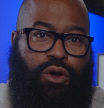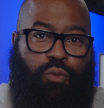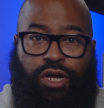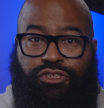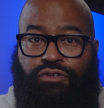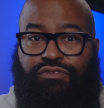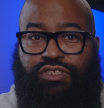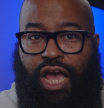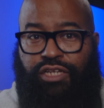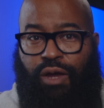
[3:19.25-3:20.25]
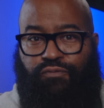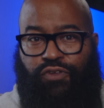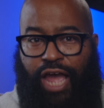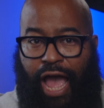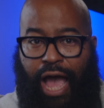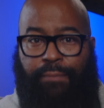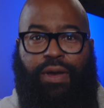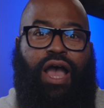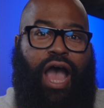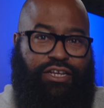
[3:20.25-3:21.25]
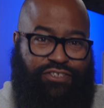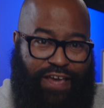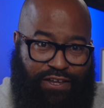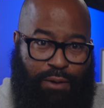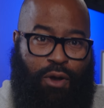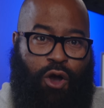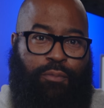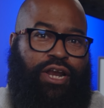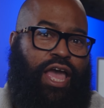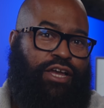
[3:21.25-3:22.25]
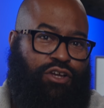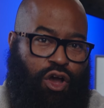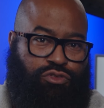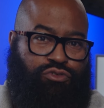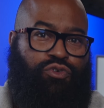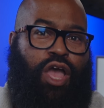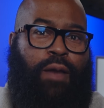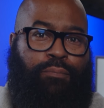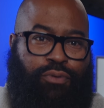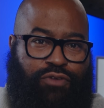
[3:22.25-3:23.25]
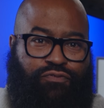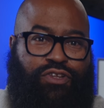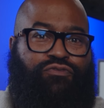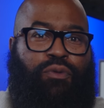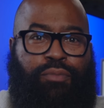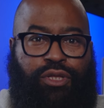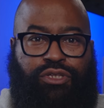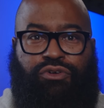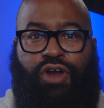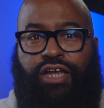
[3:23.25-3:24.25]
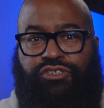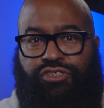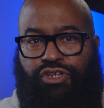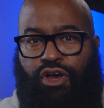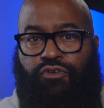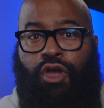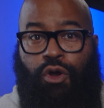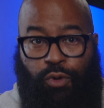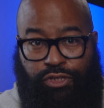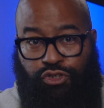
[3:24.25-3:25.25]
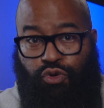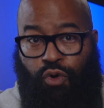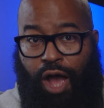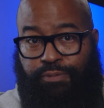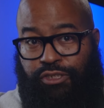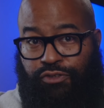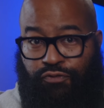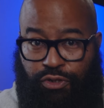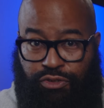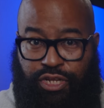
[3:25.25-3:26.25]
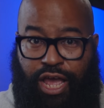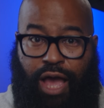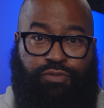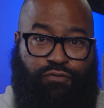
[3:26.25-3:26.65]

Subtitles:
Once you've signed up for the app, I'd take a moment and go through and briefly familiarize yourself with 2 options for using the app.